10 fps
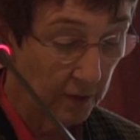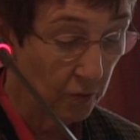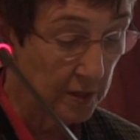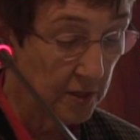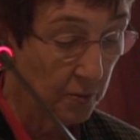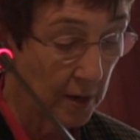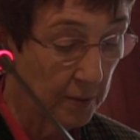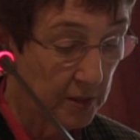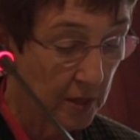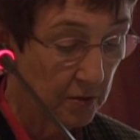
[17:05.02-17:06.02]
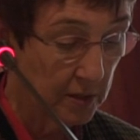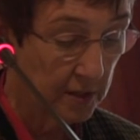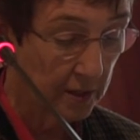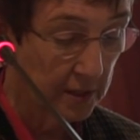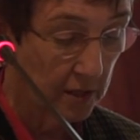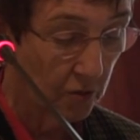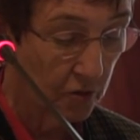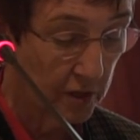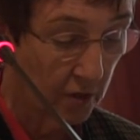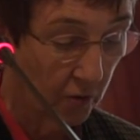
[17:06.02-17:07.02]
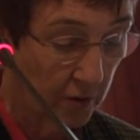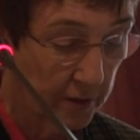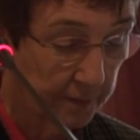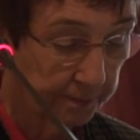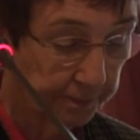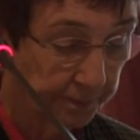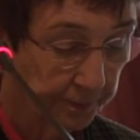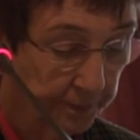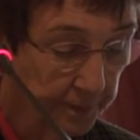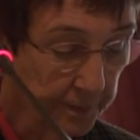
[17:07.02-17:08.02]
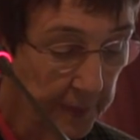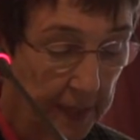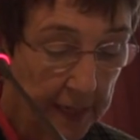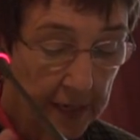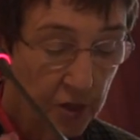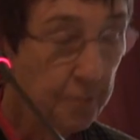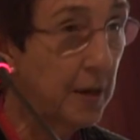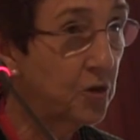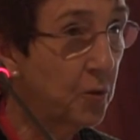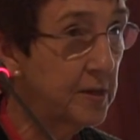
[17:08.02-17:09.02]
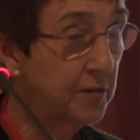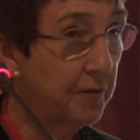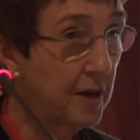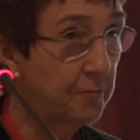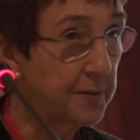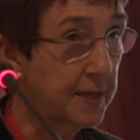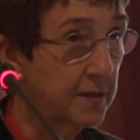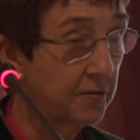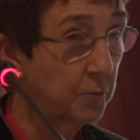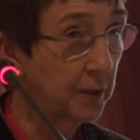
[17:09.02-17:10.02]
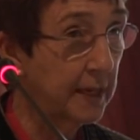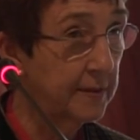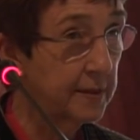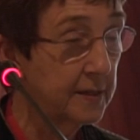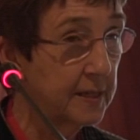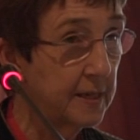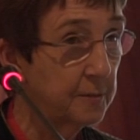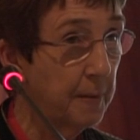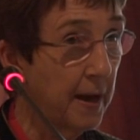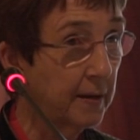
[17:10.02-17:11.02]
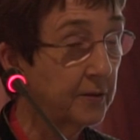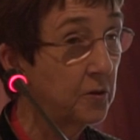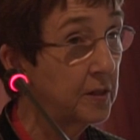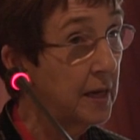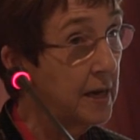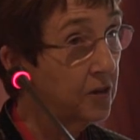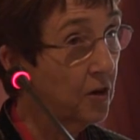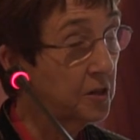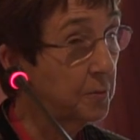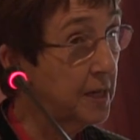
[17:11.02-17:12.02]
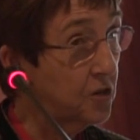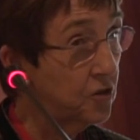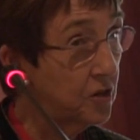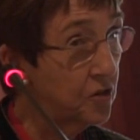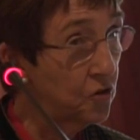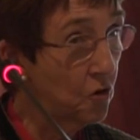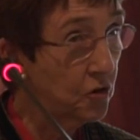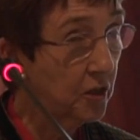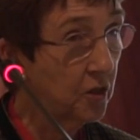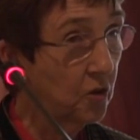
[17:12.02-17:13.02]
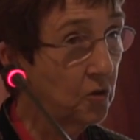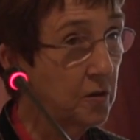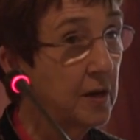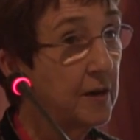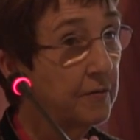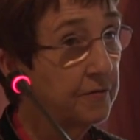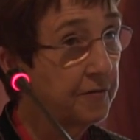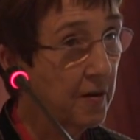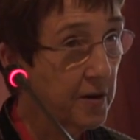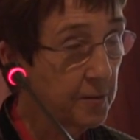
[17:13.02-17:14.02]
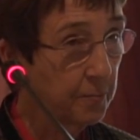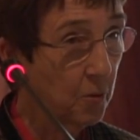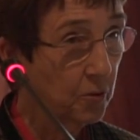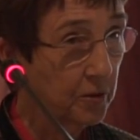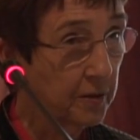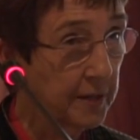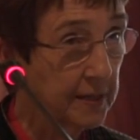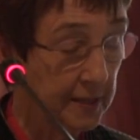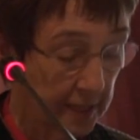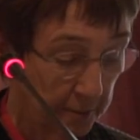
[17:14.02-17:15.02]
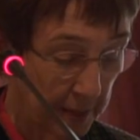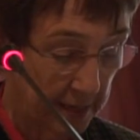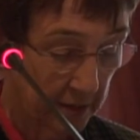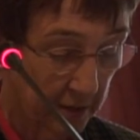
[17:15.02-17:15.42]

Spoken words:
the reasons why we don't discontinue steroids. So about 25% of them will get the disease back. So transplantation is not a cure. Very important that that's explained to